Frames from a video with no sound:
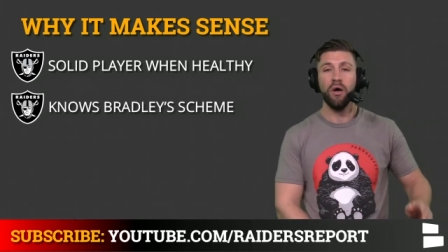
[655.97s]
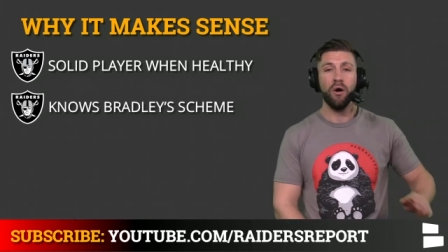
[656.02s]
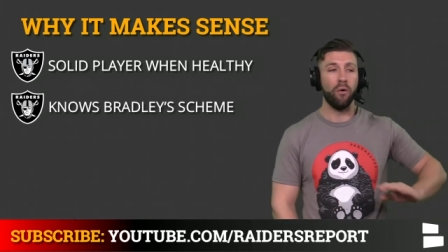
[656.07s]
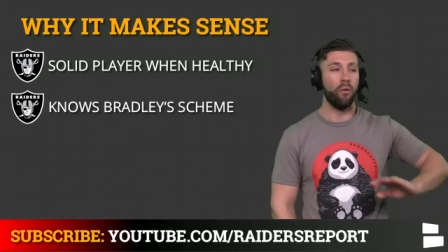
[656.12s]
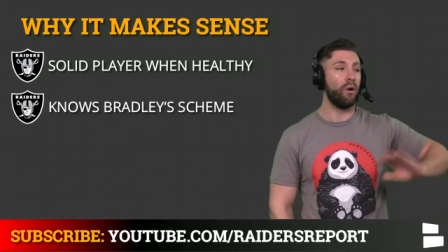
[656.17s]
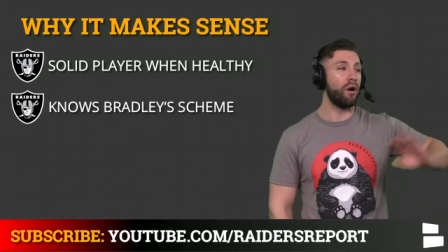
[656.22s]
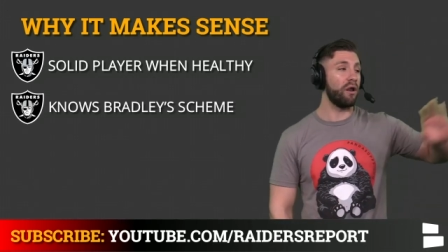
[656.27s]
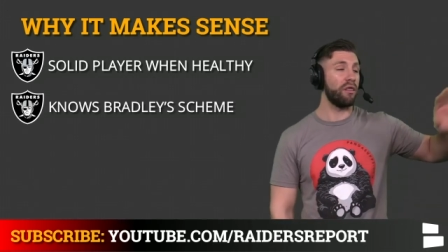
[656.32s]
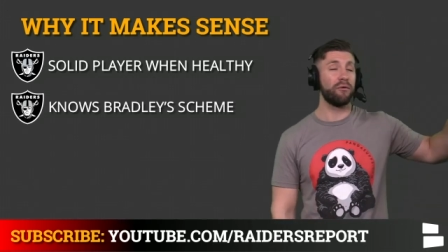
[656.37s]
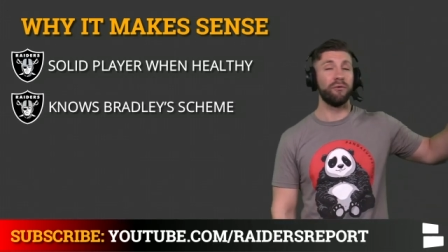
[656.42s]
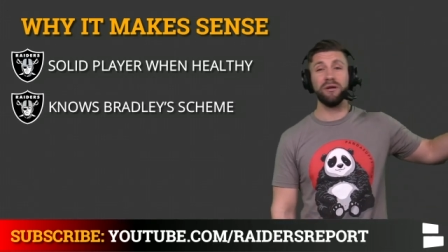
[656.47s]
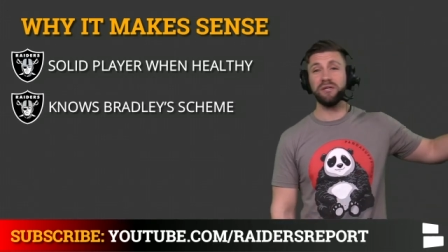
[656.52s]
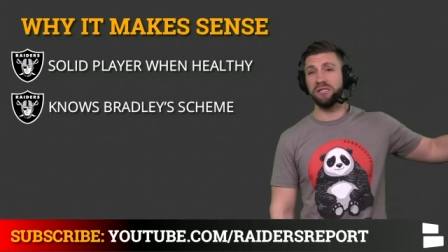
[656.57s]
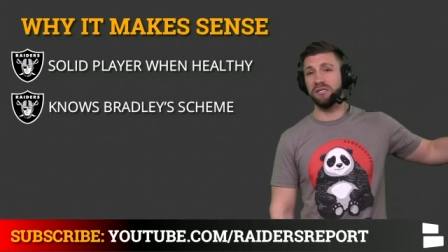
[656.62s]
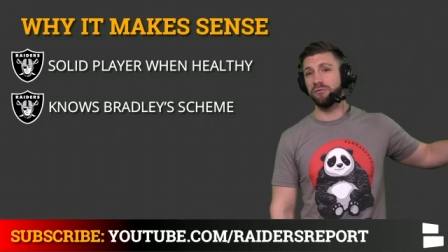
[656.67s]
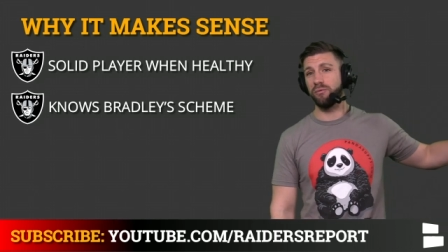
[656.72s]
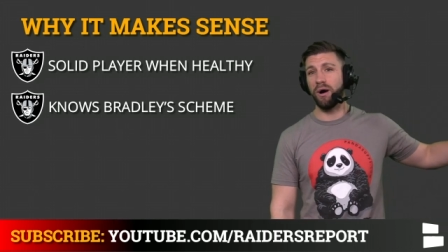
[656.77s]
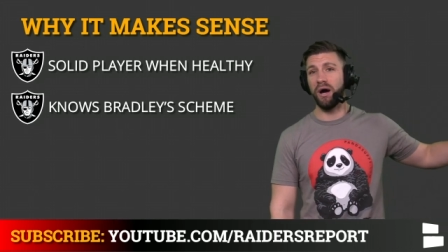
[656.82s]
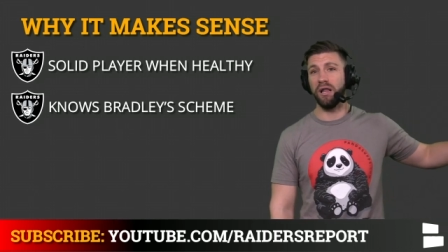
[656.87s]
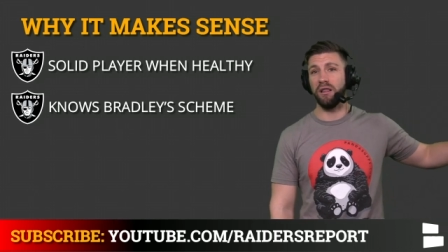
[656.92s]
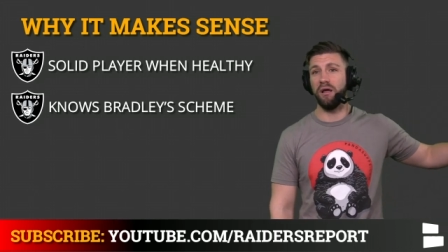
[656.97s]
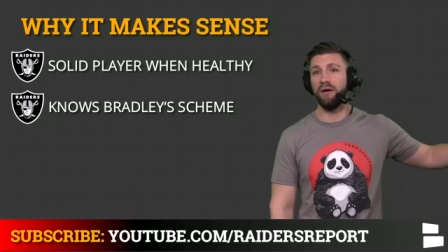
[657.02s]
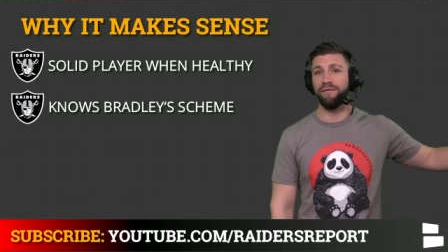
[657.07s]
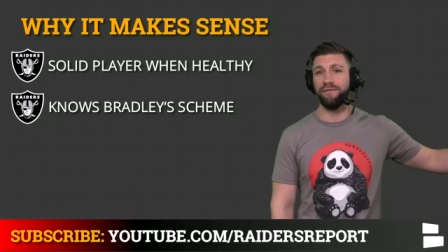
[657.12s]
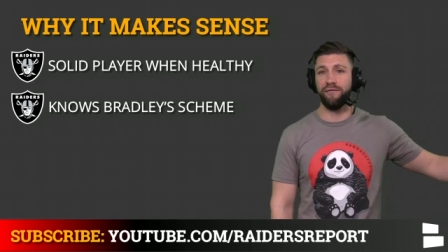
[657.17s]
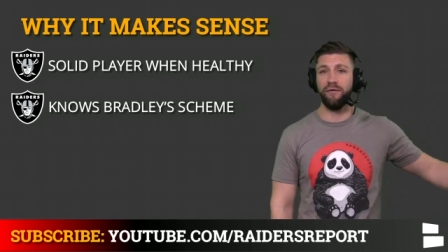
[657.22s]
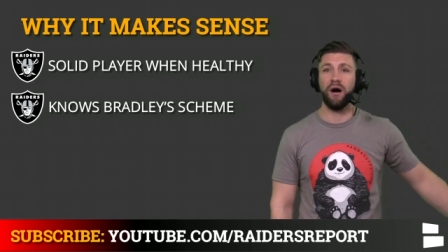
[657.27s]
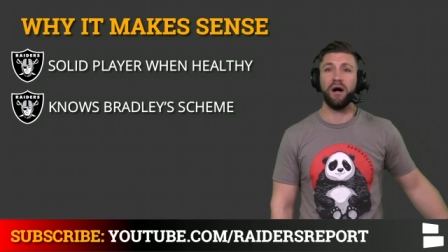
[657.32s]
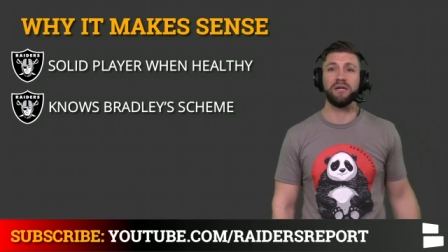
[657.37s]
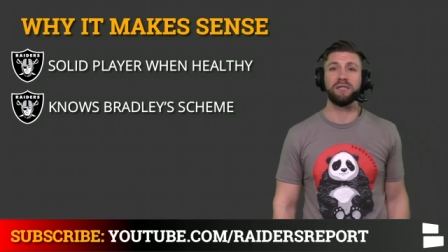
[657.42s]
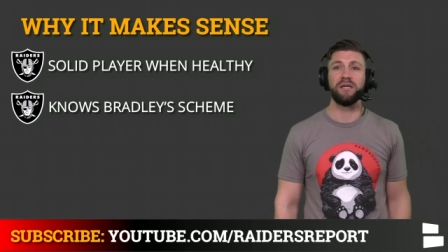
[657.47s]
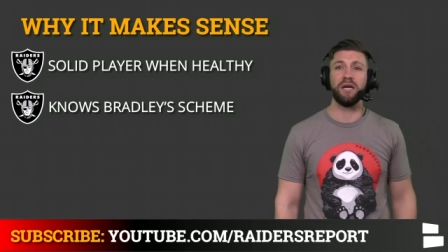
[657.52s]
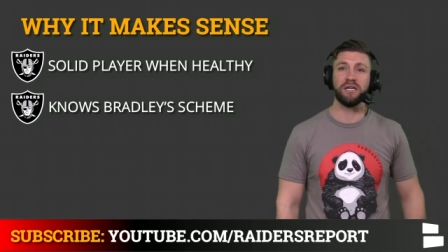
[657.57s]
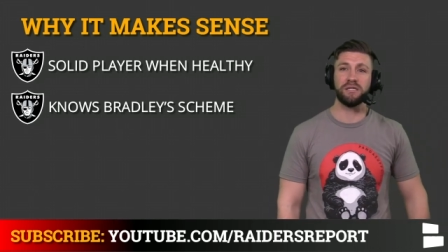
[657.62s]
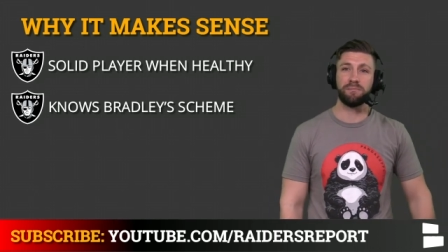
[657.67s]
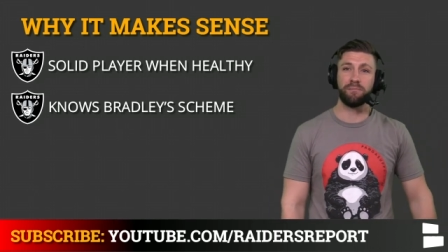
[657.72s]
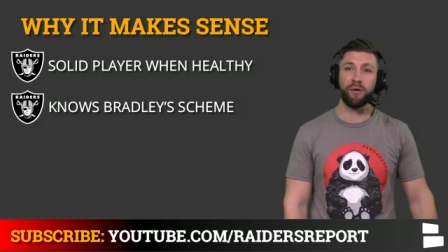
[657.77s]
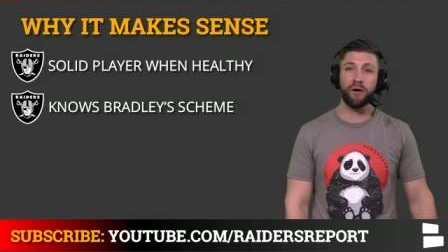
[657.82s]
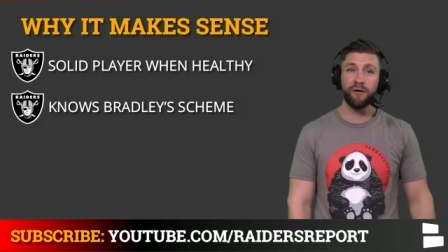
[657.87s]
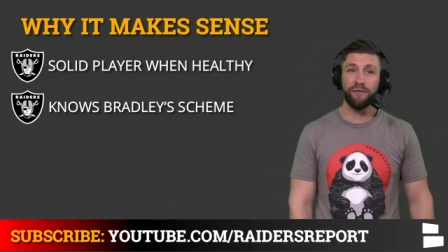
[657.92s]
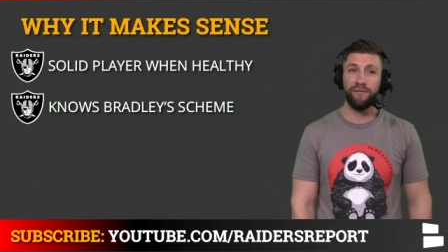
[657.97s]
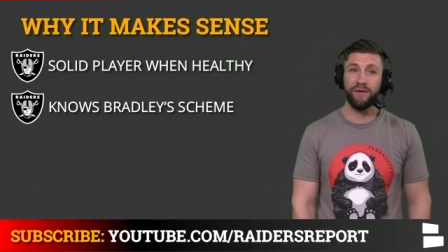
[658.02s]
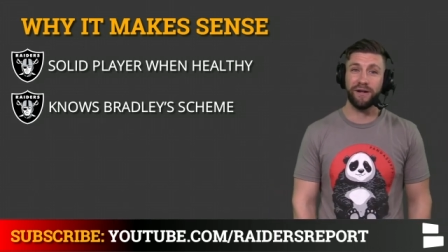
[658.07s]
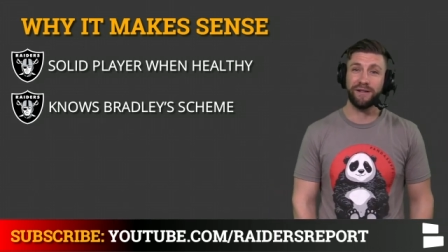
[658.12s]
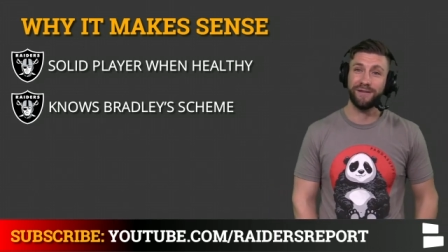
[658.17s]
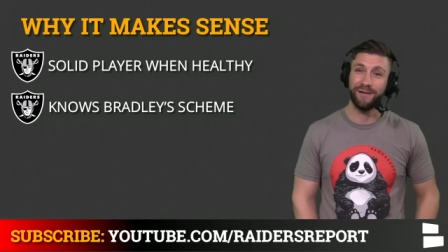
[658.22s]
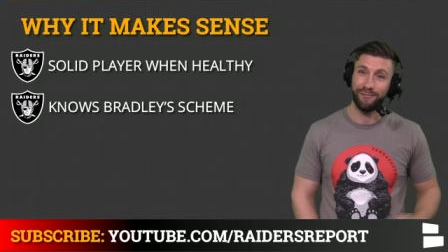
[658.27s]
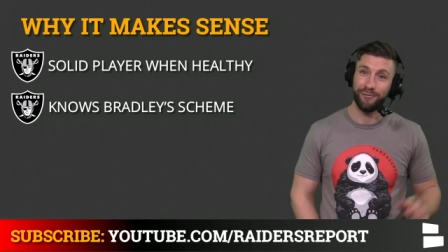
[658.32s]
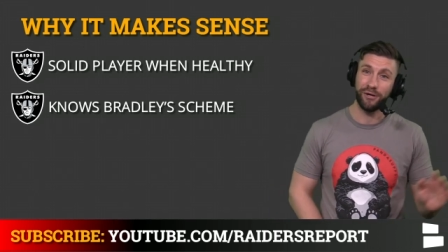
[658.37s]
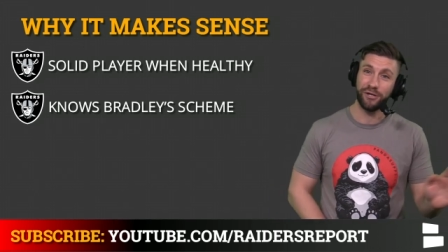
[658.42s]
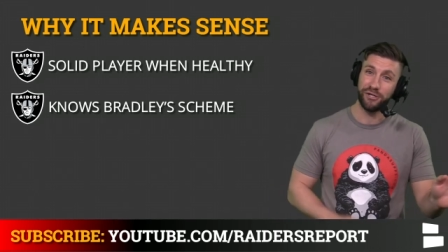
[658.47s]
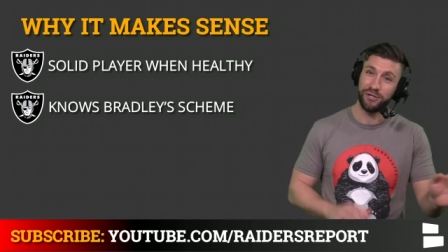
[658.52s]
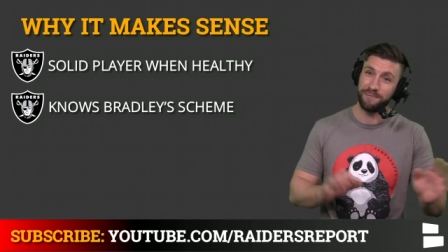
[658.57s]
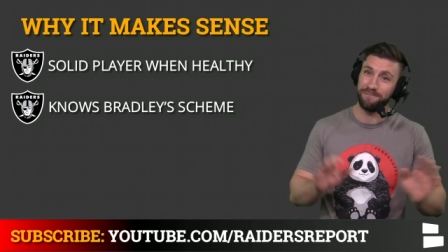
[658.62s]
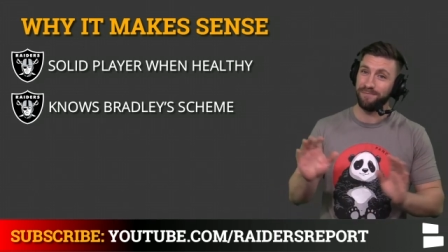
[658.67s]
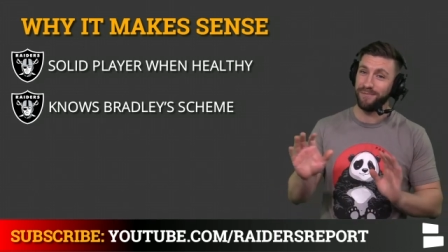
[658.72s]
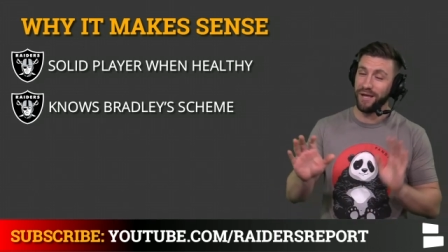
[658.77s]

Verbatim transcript: One of the reasons why I loved Vontaze Burfict, which,